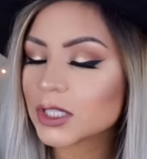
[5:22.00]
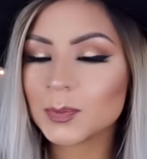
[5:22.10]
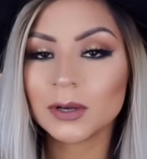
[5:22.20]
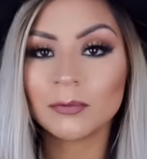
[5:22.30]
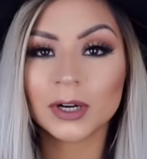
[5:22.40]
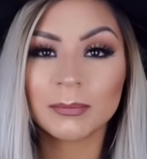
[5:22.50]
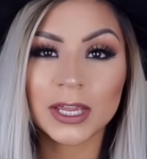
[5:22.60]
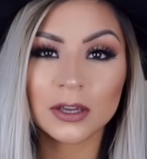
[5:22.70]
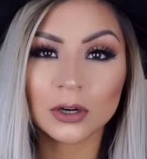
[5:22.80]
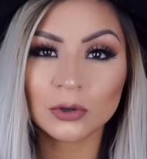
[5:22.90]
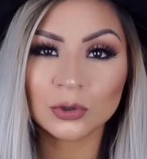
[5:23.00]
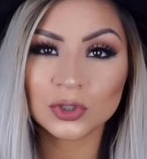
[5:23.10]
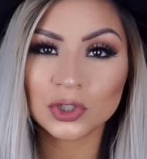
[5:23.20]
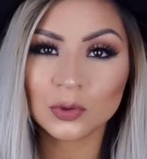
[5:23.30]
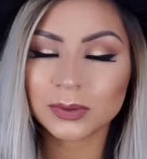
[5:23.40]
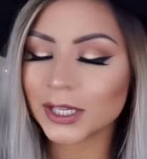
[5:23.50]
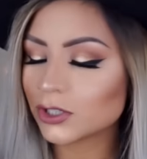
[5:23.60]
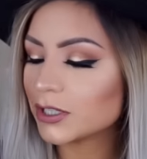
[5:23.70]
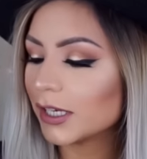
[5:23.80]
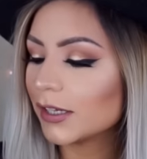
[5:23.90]
just been one of my go-to
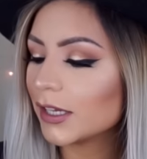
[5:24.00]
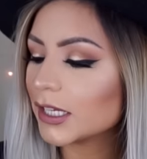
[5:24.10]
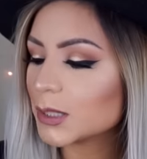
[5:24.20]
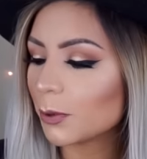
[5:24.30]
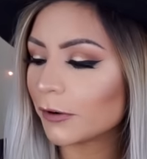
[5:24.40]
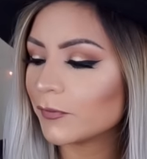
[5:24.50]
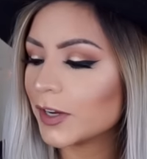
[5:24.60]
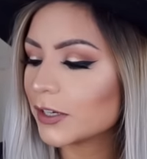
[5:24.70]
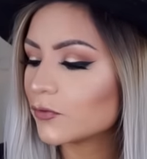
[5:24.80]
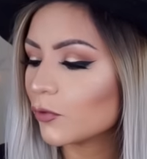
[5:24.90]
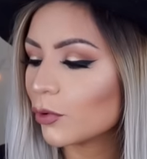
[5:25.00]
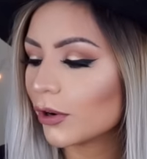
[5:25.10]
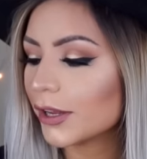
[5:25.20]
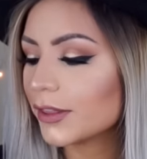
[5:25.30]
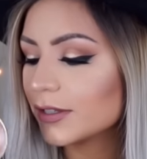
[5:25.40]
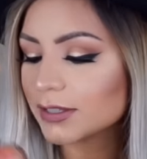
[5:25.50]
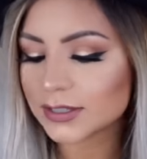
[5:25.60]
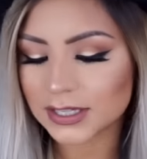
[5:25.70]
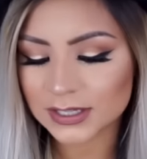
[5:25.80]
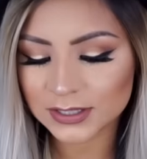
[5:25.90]
blushes that I think it's perfect for this
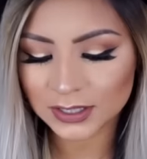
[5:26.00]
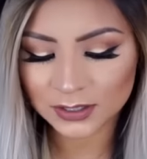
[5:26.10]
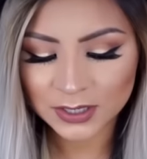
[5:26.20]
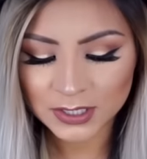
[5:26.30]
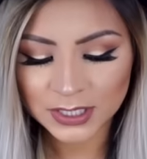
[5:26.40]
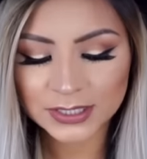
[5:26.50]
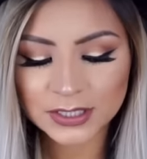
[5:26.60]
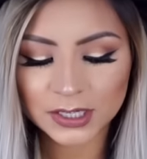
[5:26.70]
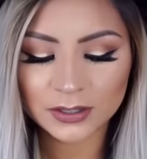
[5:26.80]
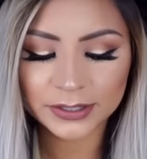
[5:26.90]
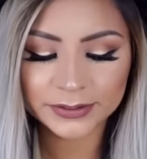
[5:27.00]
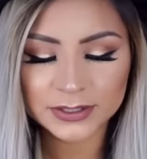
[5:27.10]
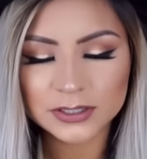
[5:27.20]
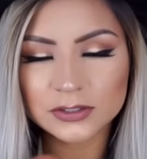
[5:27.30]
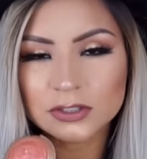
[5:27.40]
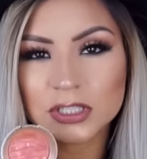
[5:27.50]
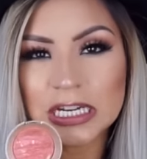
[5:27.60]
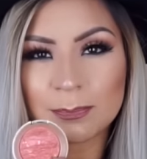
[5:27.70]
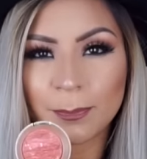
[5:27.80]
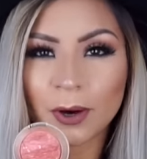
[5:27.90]
season. It's kind of like this
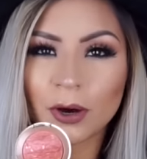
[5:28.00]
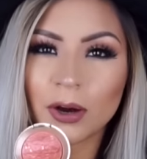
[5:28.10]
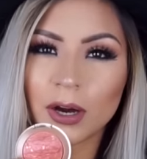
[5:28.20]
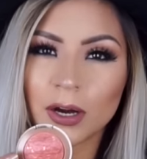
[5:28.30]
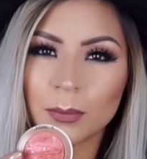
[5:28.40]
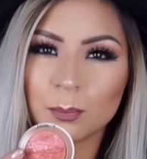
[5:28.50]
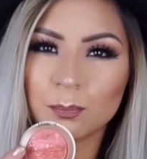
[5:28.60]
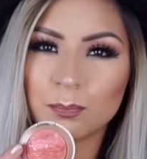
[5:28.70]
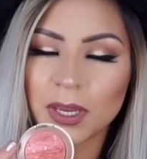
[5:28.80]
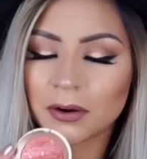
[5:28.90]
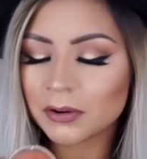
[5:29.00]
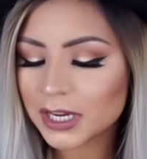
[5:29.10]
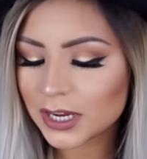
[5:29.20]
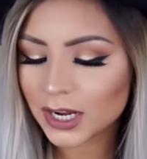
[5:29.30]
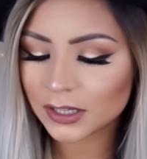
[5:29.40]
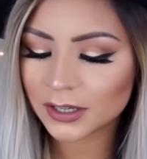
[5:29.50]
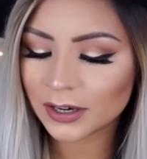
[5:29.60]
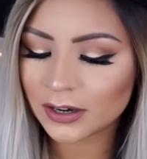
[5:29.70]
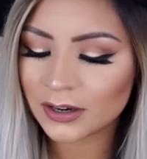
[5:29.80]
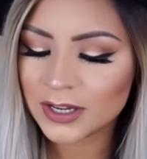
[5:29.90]
deeper berry
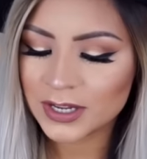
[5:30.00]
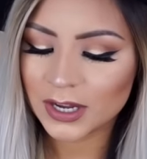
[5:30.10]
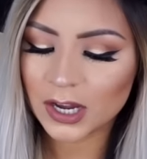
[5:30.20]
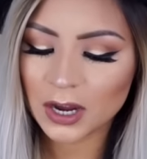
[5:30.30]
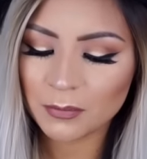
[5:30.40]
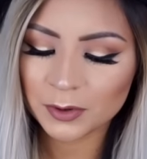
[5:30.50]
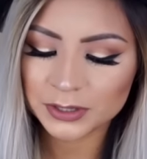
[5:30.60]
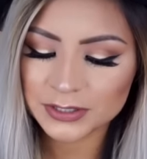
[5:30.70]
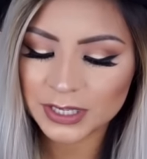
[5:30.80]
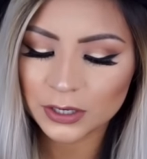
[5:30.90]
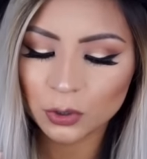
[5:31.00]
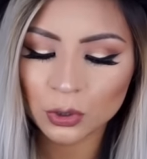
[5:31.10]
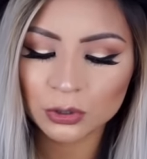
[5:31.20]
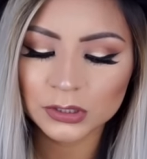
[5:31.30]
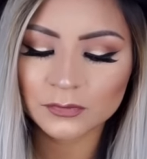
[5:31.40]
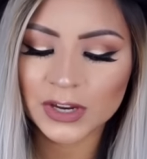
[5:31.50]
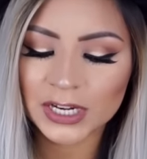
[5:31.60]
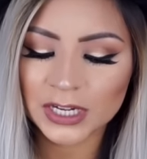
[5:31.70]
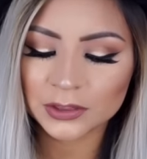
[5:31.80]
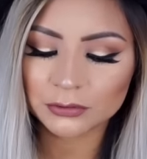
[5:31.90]
color um, with this like gold
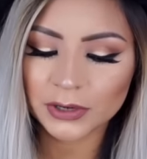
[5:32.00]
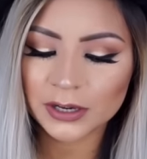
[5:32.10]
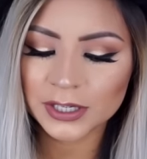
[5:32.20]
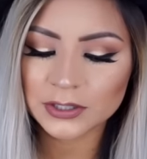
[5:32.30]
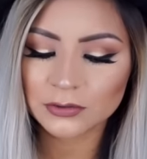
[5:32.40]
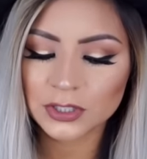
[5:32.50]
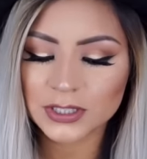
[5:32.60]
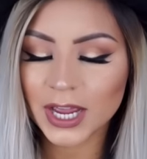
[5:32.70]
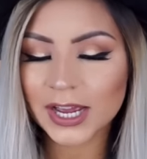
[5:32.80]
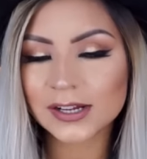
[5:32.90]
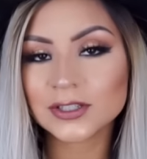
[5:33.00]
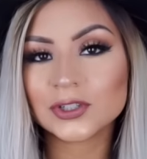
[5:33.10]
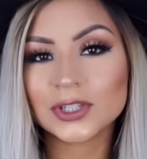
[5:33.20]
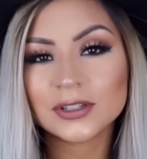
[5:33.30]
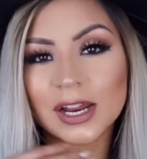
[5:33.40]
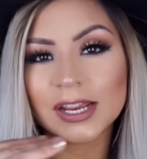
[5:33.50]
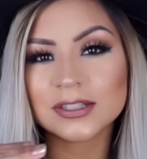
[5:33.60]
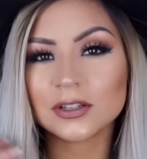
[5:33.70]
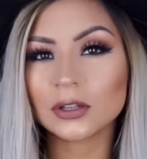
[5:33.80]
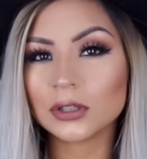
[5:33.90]
veining throughout it. So it just adds such a
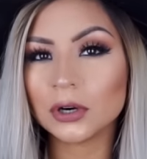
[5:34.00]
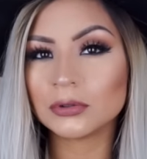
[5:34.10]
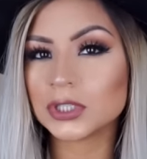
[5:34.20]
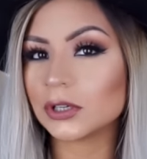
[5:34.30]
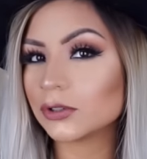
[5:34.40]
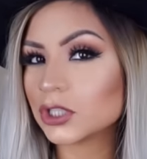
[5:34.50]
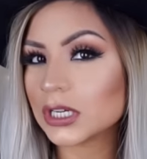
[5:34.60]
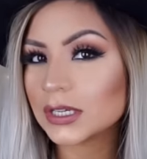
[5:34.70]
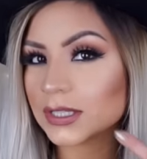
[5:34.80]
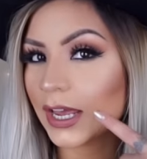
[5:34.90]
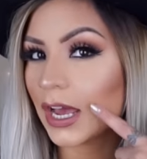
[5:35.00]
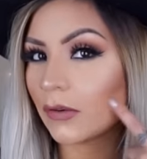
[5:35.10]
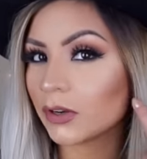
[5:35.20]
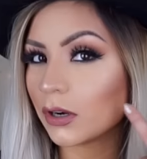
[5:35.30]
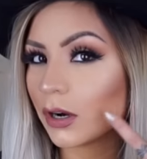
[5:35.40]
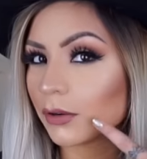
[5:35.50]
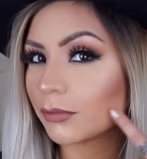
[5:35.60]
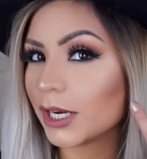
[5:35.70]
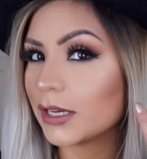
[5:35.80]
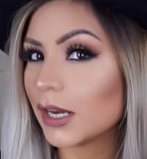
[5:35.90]
nice glow to your cheeks. I have it
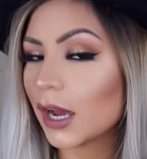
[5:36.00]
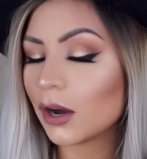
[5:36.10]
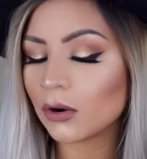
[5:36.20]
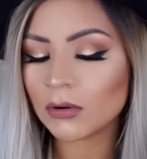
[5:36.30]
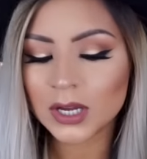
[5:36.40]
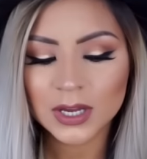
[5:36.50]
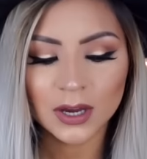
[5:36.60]
on right now.